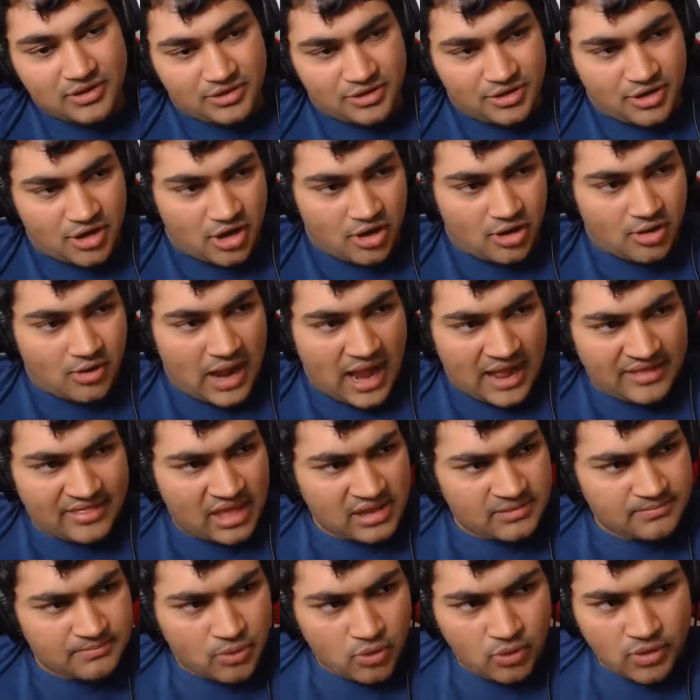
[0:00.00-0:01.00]

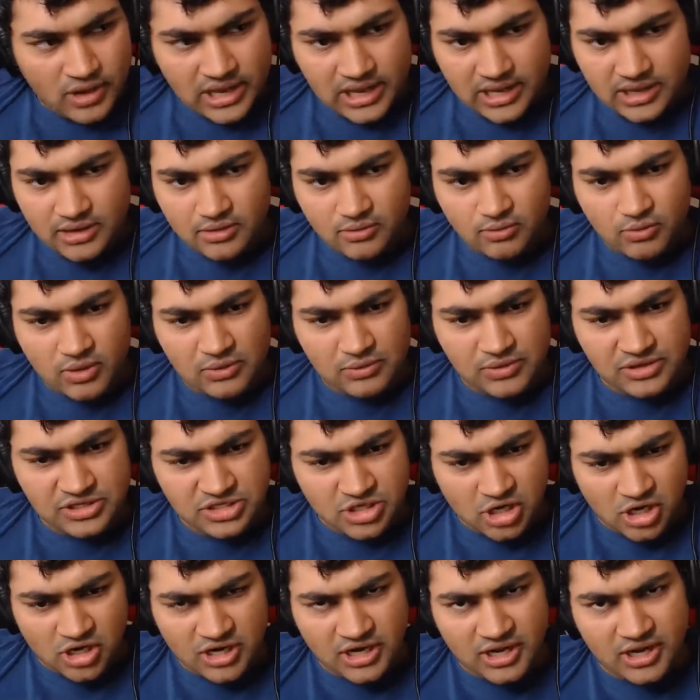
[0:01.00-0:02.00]
that point when we
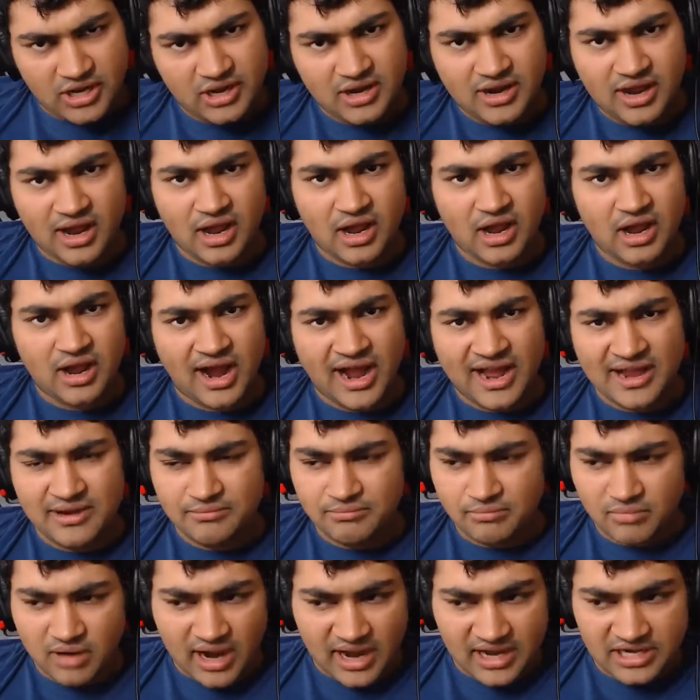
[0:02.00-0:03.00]
started,
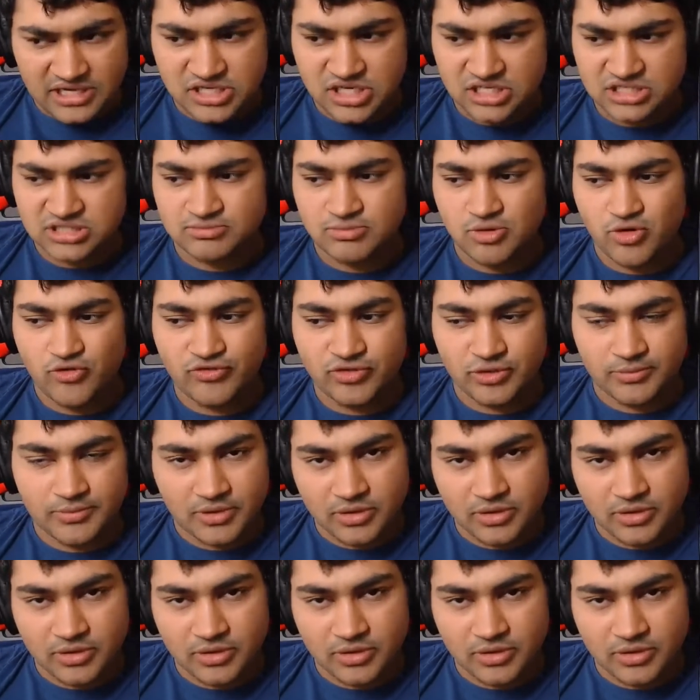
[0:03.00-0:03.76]
I just moved to